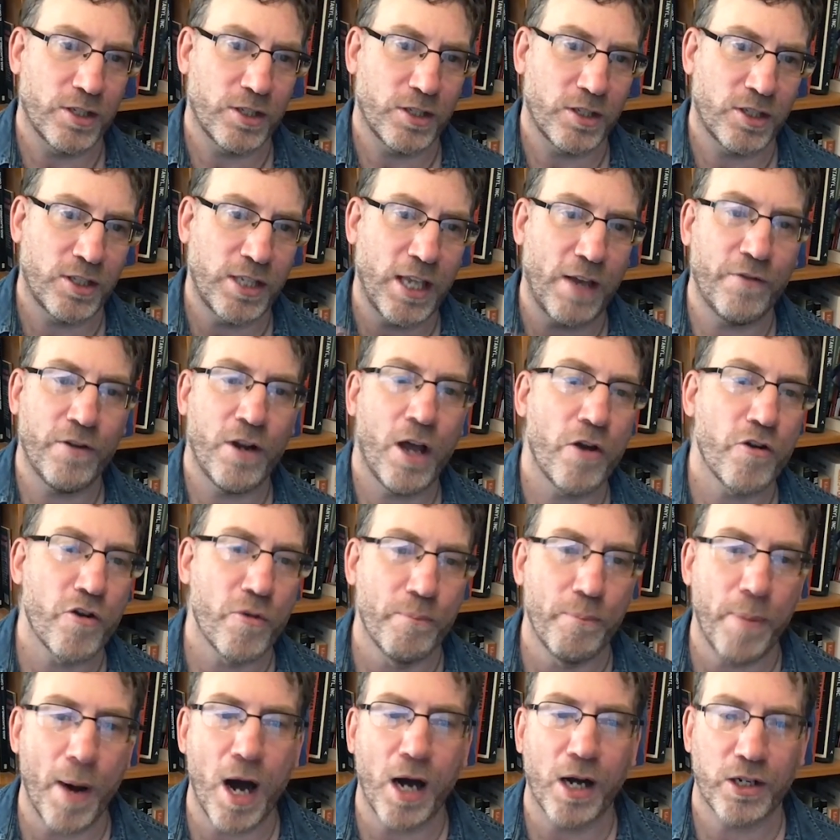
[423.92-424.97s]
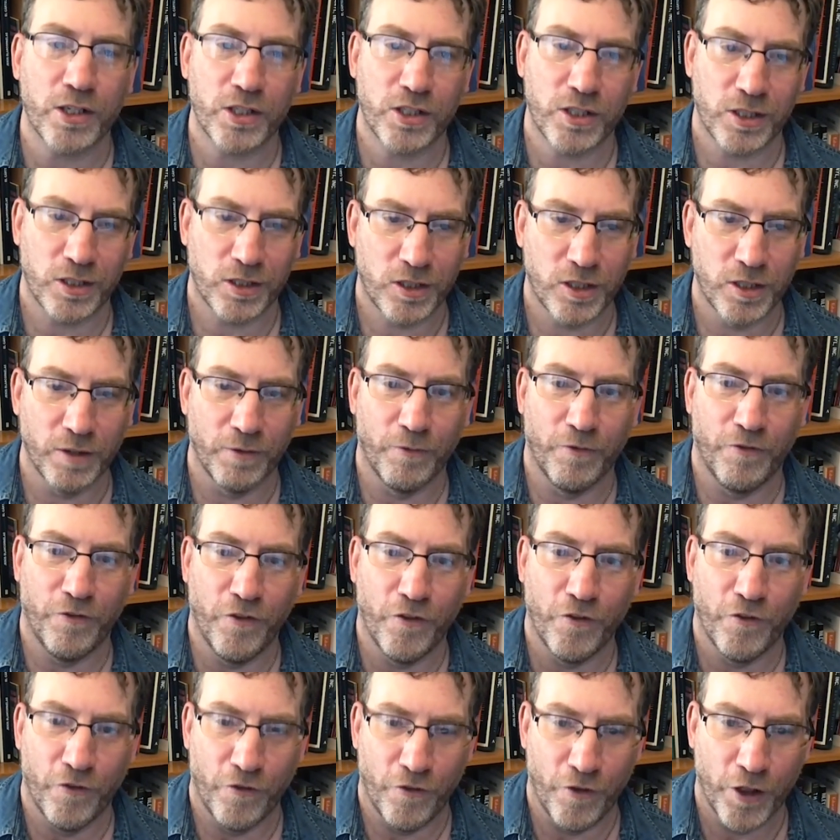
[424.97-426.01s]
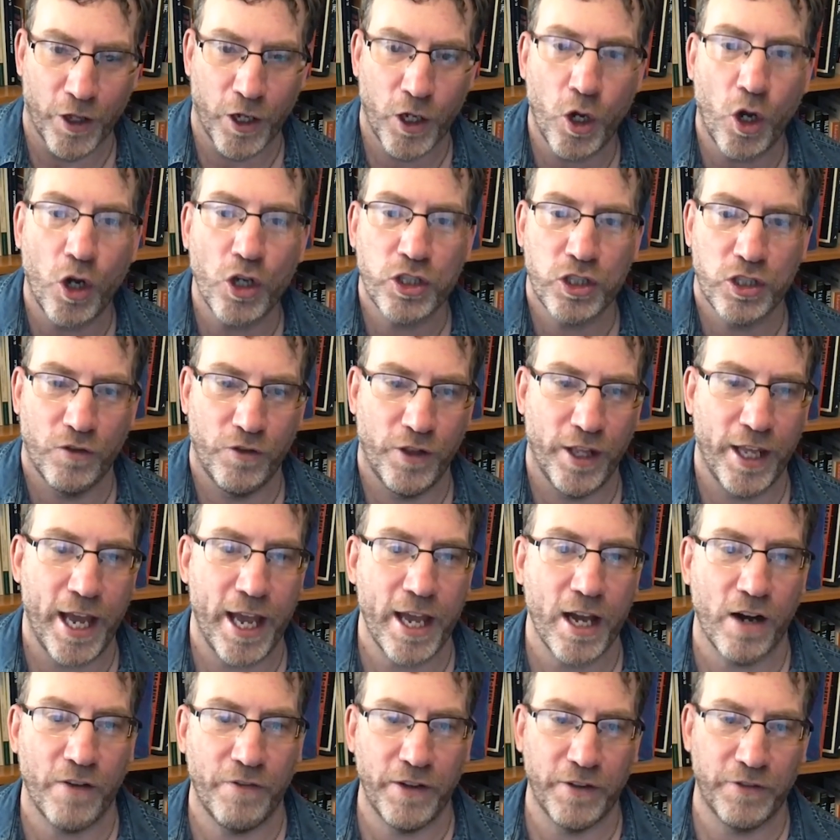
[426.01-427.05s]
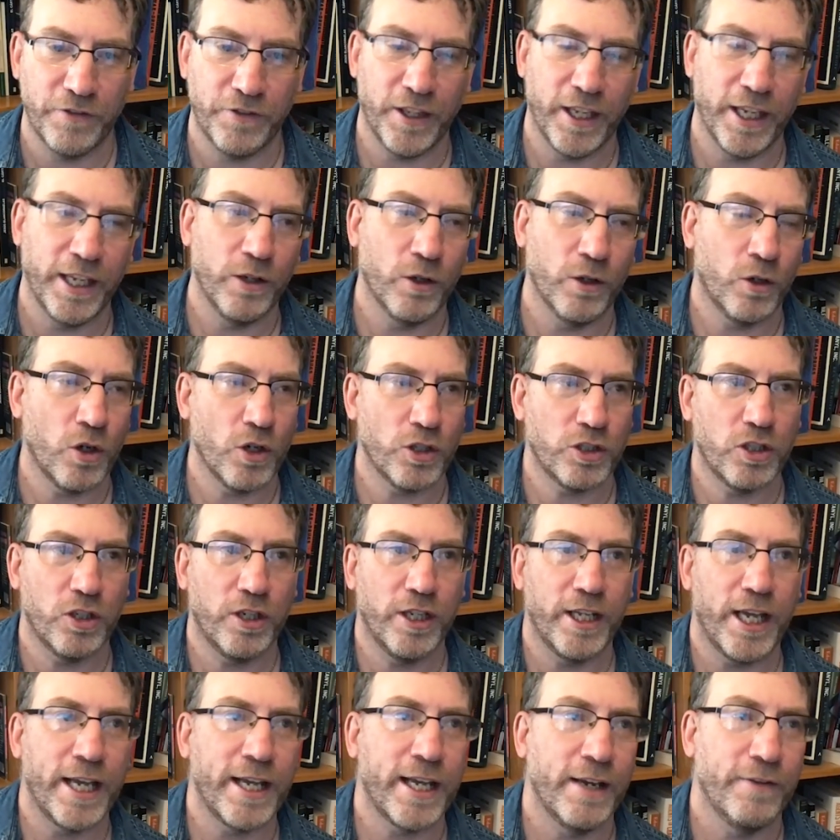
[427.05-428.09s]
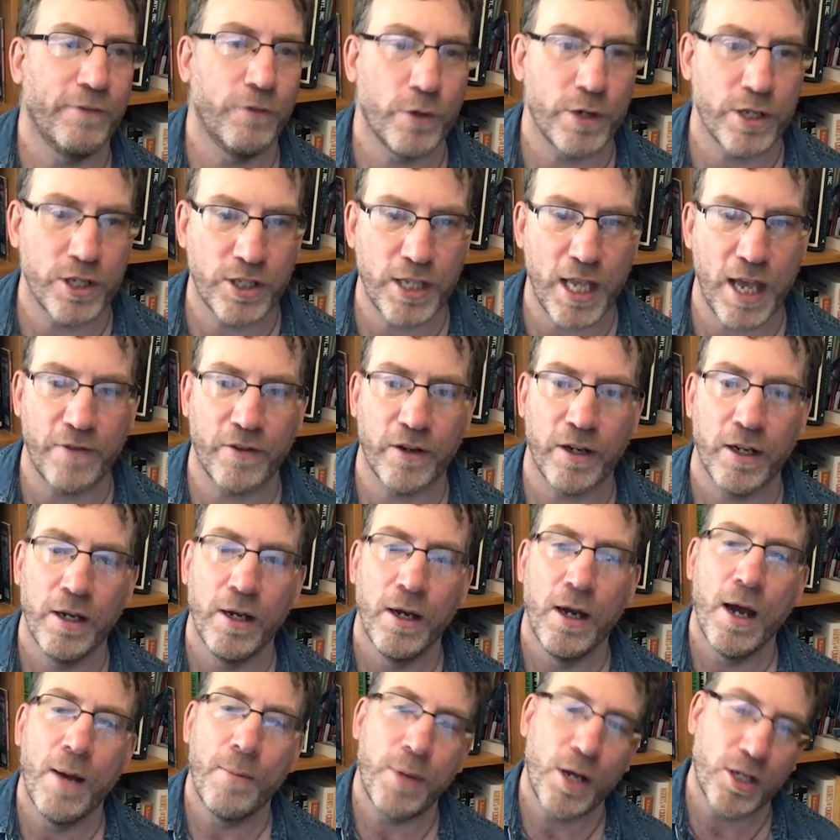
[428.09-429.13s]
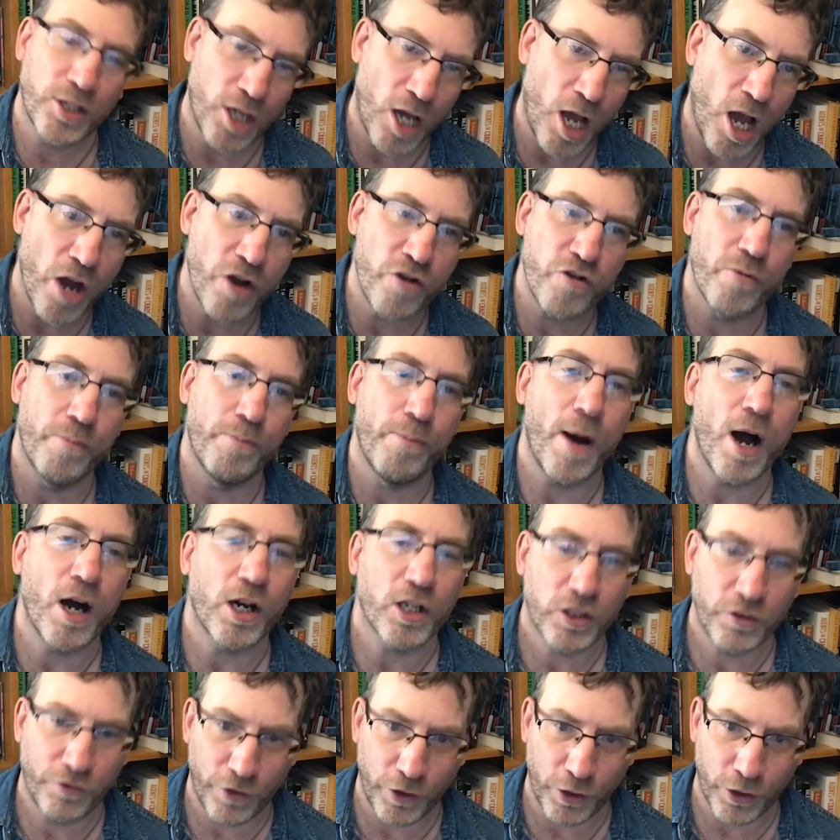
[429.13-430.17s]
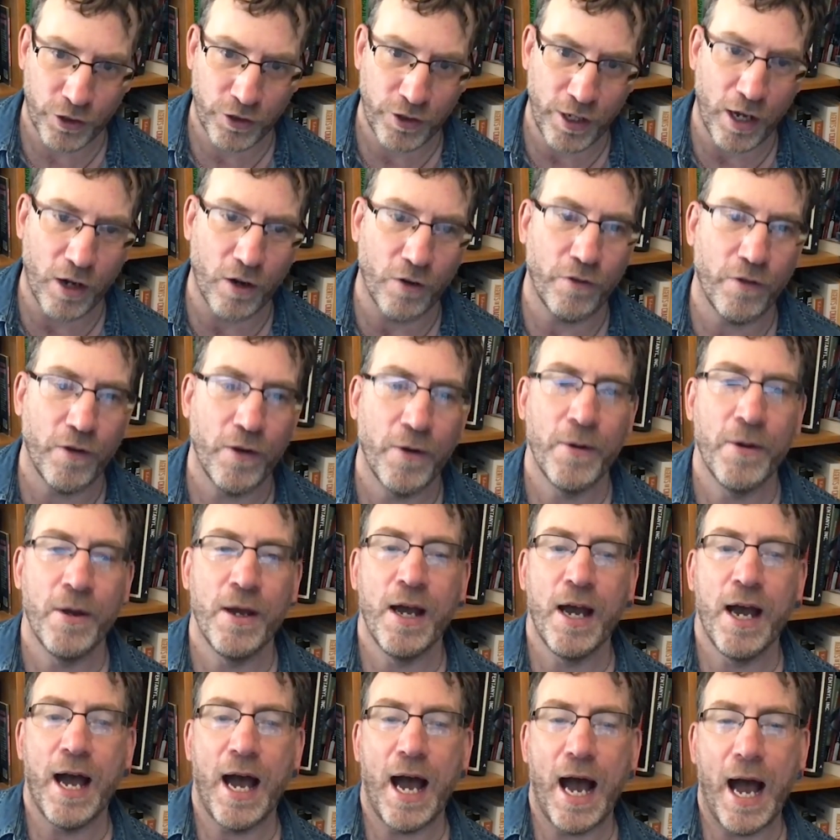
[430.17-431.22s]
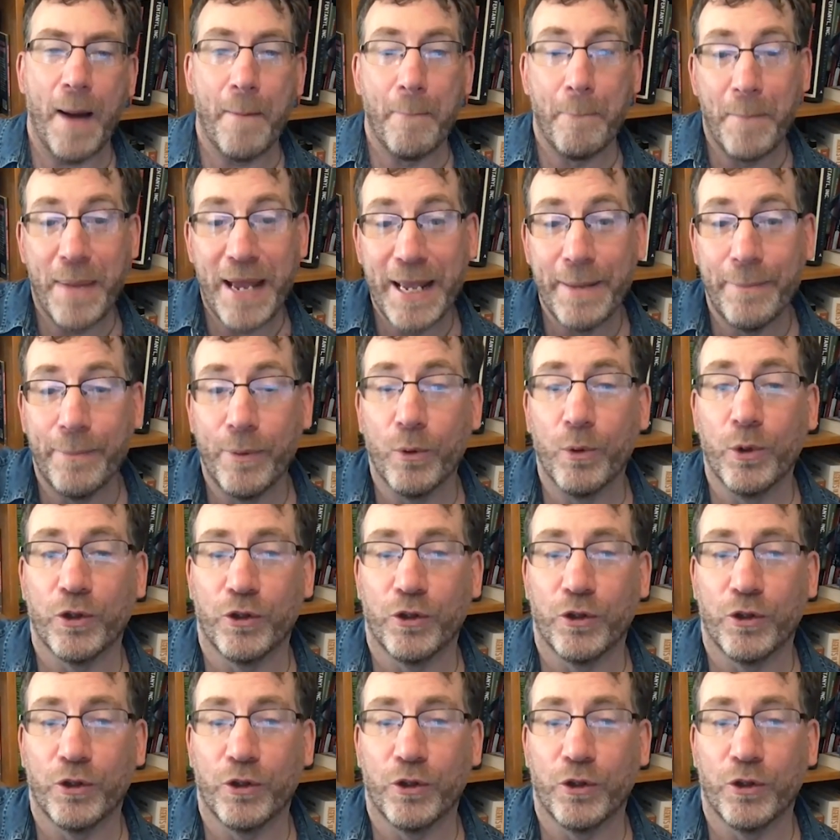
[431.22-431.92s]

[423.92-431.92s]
$700 to the cost of the AR-15 or cost of the AK-47 plus $100 for yourself. And people were